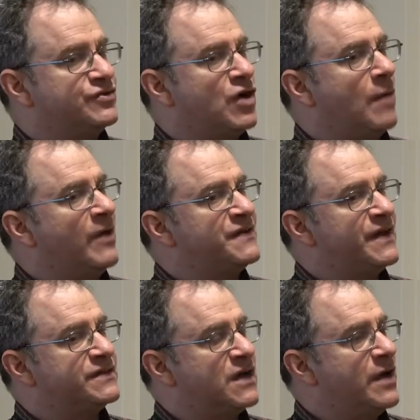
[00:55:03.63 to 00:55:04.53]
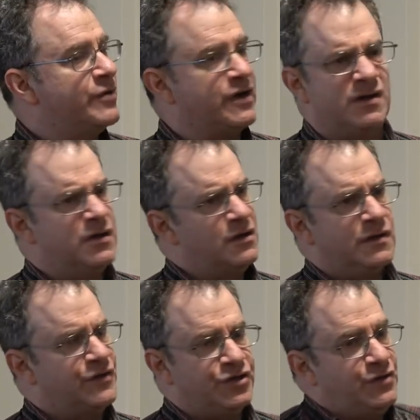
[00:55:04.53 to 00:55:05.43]
job loss that's coming,
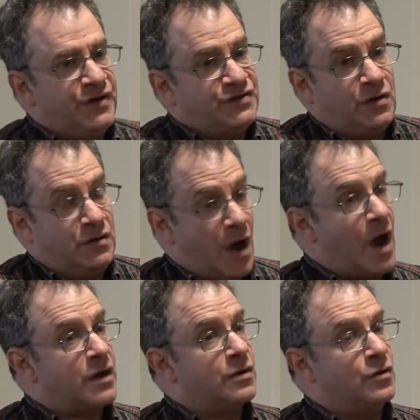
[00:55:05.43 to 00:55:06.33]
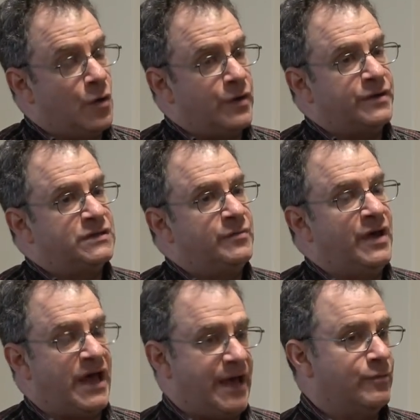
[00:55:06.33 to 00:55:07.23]
the unions are not going to
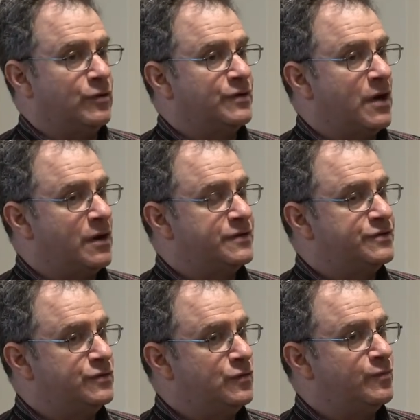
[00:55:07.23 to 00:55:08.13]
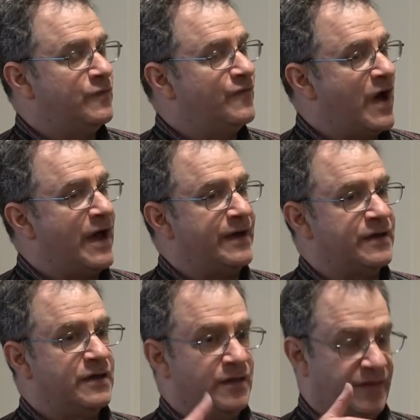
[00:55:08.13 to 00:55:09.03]
be able to provide
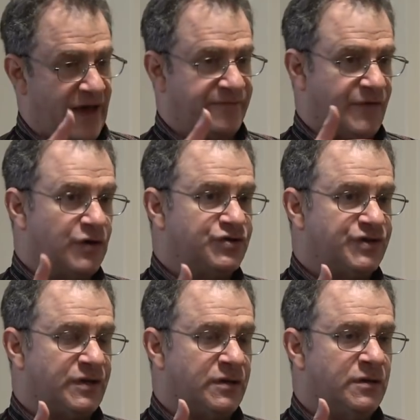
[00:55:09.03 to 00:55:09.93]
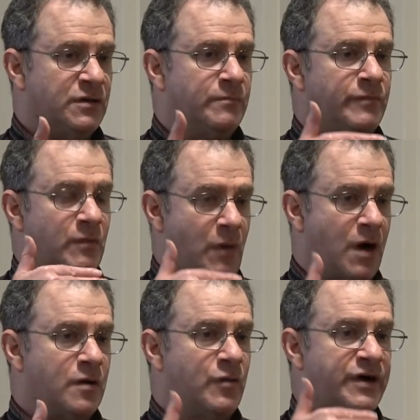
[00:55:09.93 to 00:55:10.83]
that function. But
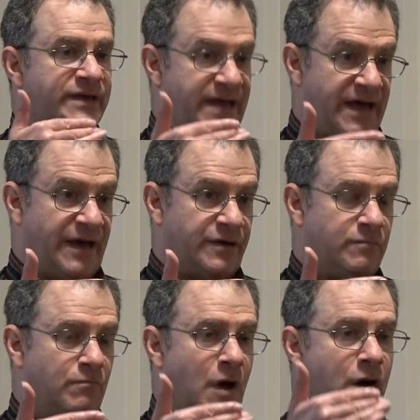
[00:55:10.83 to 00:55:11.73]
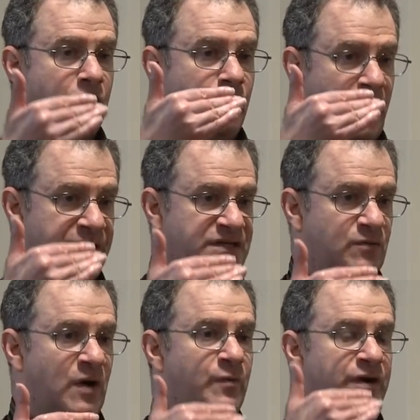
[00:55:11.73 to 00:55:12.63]
modern money can. Modern money is the
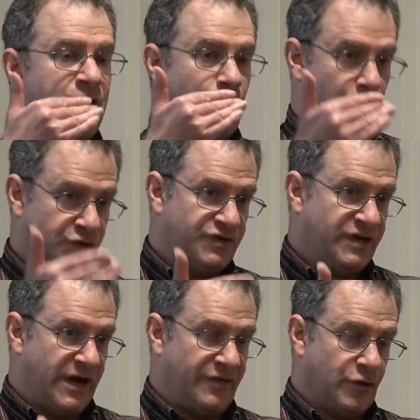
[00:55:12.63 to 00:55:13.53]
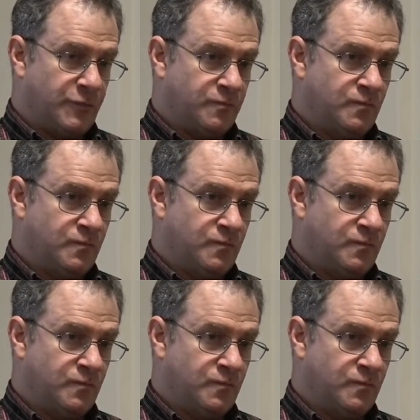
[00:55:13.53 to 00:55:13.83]
way we can work together